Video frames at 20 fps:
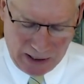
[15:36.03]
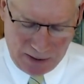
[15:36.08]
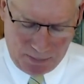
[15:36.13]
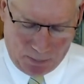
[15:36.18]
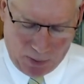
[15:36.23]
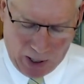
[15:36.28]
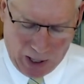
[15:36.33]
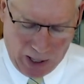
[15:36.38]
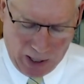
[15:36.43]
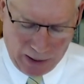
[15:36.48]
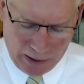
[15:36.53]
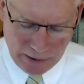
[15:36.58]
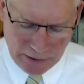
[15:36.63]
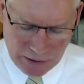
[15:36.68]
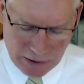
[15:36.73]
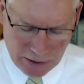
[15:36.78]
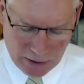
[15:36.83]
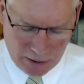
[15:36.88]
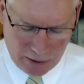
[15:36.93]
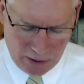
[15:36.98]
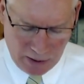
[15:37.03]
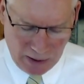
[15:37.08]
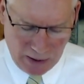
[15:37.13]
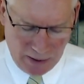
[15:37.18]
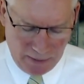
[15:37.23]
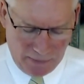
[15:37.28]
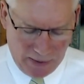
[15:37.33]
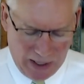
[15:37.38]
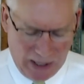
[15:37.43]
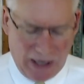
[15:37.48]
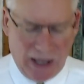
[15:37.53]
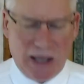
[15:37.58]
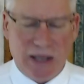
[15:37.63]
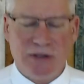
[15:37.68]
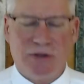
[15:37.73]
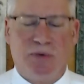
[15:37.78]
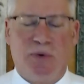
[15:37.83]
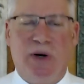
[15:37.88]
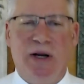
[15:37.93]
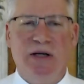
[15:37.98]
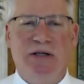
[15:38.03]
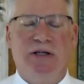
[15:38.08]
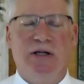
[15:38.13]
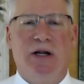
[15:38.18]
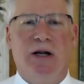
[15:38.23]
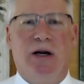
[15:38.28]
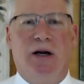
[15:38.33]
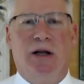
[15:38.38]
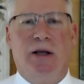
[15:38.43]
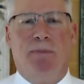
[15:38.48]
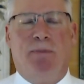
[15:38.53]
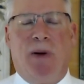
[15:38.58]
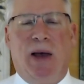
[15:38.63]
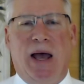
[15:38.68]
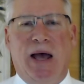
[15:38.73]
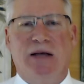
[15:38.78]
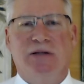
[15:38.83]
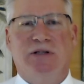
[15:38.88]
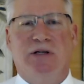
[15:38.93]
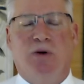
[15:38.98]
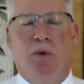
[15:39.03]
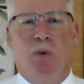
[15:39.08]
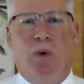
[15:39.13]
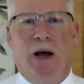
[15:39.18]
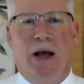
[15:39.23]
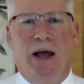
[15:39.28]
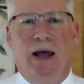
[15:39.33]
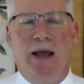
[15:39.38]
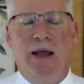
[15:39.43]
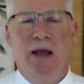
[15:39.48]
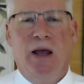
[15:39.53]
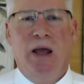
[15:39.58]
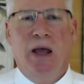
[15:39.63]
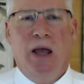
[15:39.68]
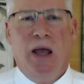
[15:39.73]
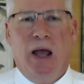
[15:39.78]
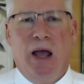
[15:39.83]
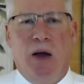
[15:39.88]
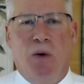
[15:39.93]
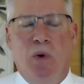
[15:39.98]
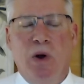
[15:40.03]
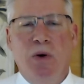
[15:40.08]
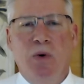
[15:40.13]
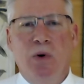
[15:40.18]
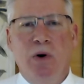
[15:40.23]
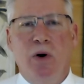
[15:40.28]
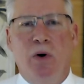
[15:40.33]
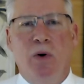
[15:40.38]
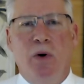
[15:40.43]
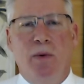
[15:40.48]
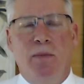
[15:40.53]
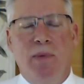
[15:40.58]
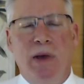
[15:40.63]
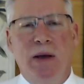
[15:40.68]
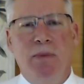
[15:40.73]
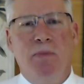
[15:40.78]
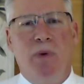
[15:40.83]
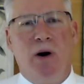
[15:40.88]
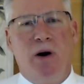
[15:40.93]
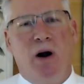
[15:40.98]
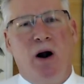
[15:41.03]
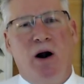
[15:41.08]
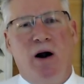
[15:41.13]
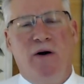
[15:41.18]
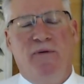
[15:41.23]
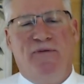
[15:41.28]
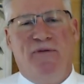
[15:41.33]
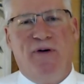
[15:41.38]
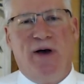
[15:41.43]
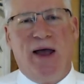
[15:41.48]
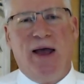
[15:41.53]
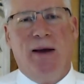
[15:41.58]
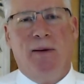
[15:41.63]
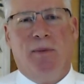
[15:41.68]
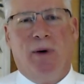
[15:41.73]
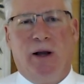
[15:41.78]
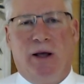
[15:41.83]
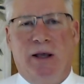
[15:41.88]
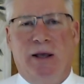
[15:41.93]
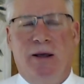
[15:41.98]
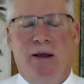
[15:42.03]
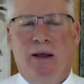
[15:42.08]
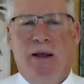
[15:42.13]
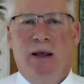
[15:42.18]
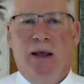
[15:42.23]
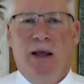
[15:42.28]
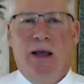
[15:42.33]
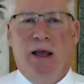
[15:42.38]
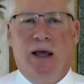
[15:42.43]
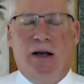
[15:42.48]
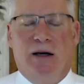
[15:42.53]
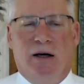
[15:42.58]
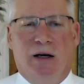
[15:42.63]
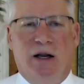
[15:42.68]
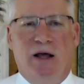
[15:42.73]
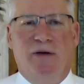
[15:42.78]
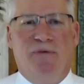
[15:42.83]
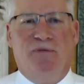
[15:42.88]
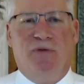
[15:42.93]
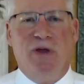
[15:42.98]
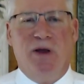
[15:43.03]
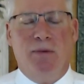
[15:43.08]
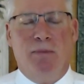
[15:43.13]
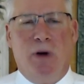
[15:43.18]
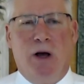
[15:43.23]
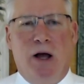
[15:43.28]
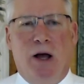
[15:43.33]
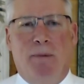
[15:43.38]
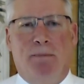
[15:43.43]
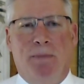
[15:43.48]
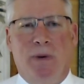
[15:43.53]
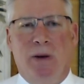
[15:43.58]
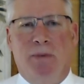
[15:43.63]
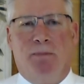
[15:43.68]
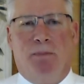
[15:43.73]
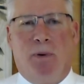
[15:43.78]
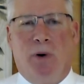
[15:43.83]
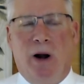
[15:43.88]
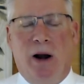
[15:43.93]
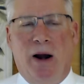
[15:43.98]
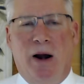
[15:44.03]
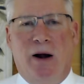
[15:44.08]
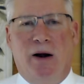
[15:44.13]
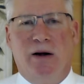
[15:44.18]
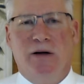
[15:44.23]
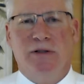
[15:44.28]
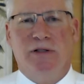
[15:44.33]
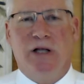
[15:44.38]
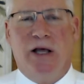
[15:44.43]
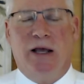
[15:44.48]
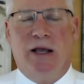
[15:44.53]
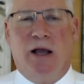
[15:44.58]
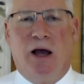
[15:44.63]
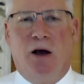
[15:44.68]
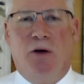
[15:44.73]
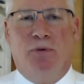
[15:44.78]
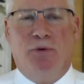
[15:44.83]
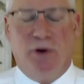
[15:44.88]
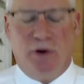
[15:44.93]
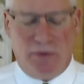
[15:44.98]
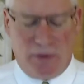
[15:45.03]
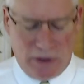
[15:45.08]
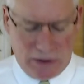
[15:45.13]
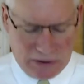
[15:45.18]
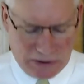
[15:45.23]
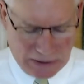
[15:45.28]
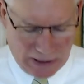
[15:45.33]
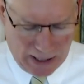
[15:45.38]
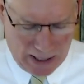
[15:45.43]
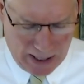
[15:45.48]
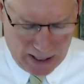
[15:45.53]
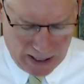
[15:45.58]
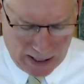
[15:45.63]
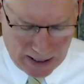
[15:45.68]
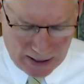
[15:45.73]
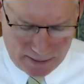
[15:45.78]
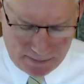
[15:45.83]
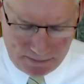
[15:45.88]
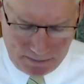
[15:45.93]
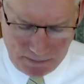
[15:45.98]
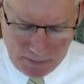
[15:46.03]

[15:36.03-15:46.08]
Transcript: Pollinger, that has recently passed away. And we want to remember her family and lift them up in prayer as they go through this time